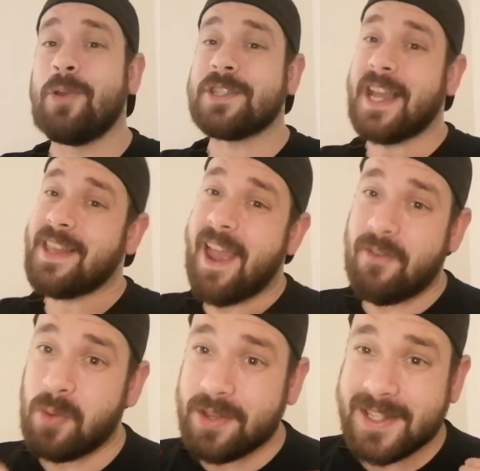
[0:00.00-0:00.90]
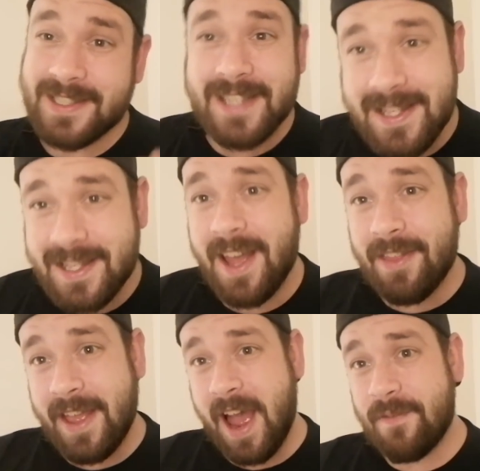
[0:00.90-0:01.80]
I'm not saying that everyone that says
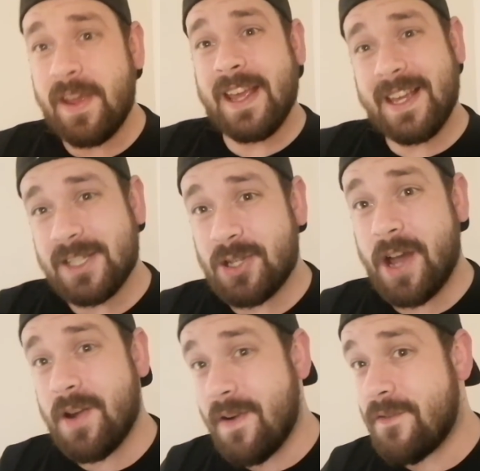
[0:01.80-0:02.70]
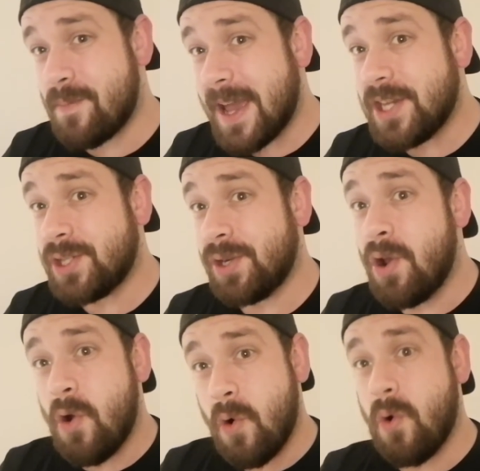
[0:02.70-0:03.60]
they have insider
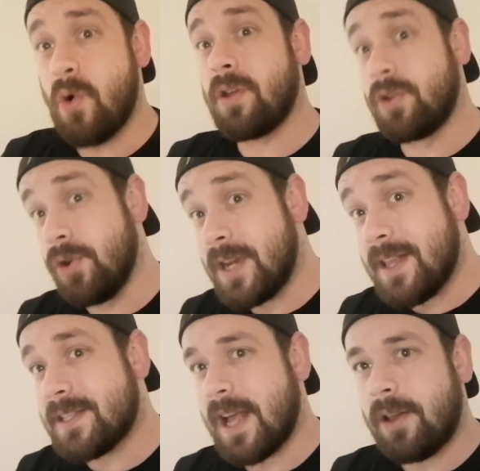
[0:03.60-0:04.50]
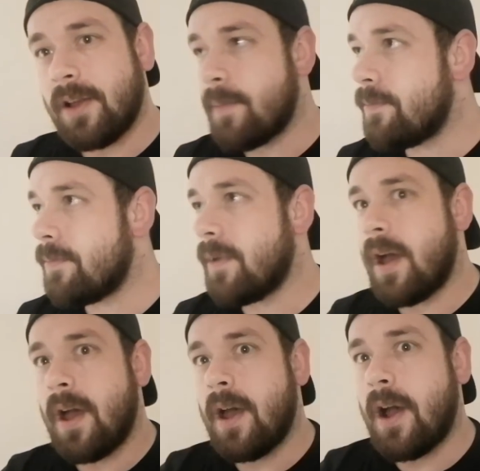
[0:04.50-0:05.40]
information or good intel
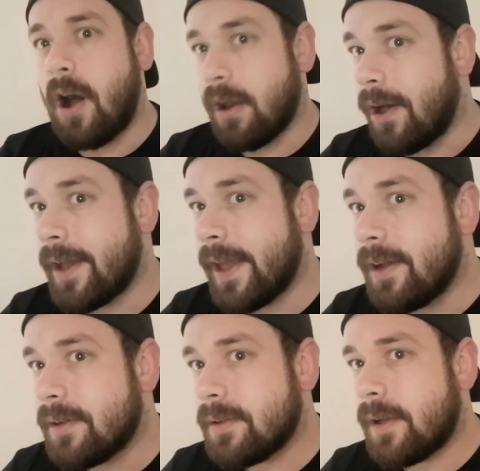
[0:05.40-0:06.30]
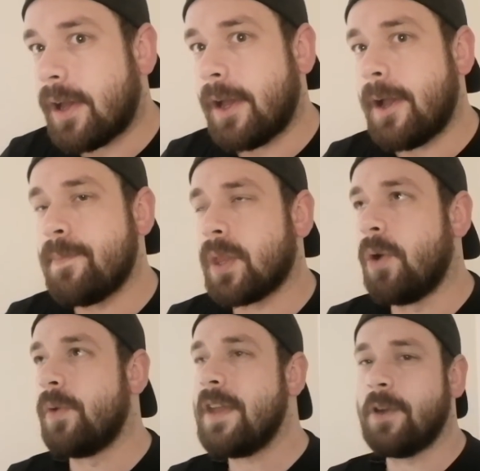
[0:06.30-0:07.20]
uh, are lying um,
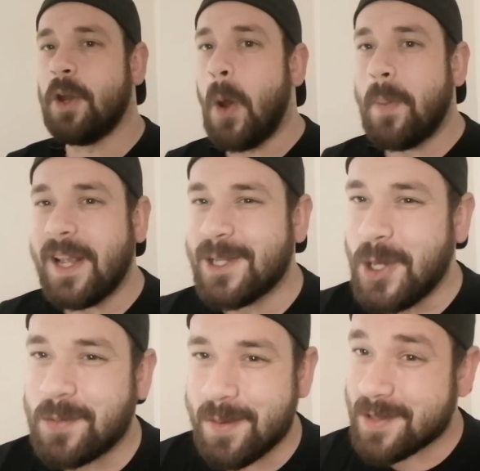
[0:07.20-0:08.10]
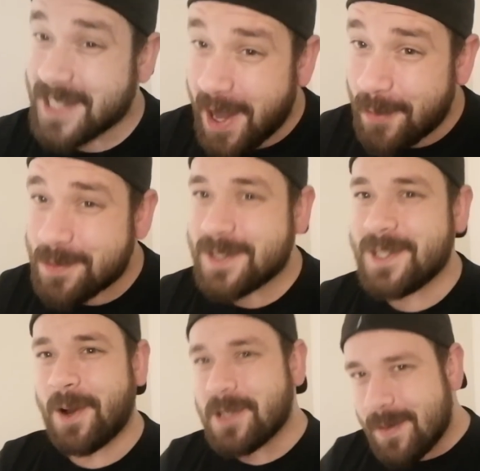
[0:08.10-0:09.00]
or even on not being duped themselves.
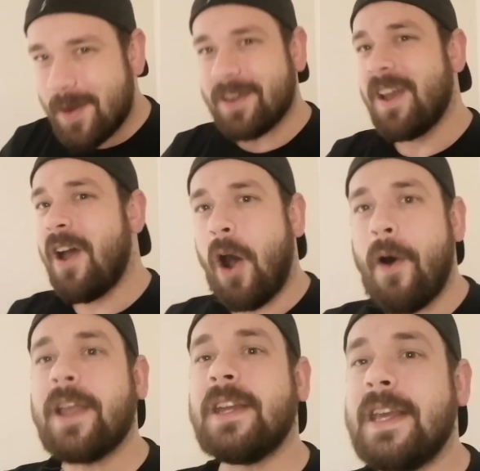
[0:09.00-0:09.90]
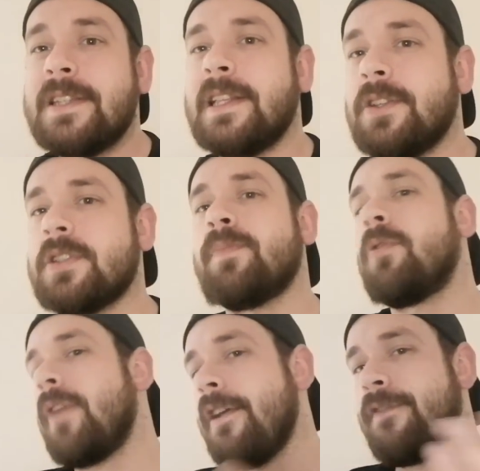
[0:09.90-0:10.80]
You know, someone I could easily just
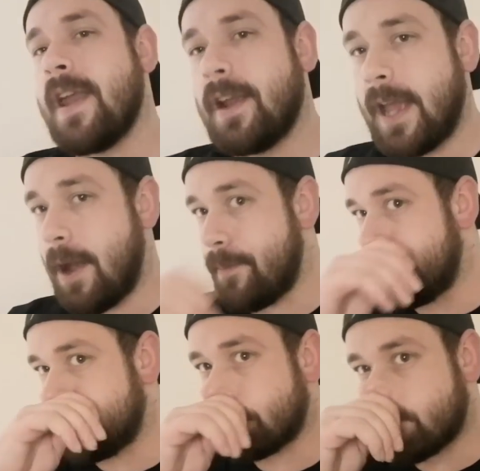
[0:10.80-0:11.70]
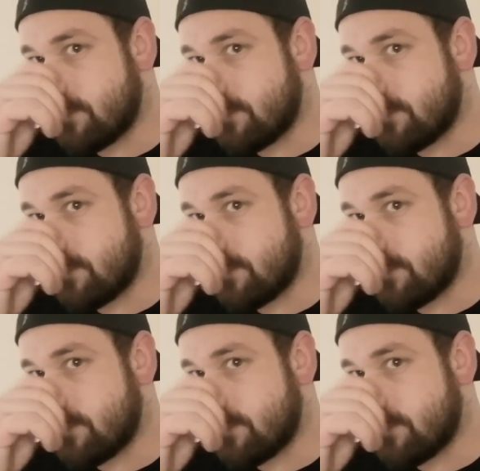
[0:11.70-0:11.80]
create a fake account,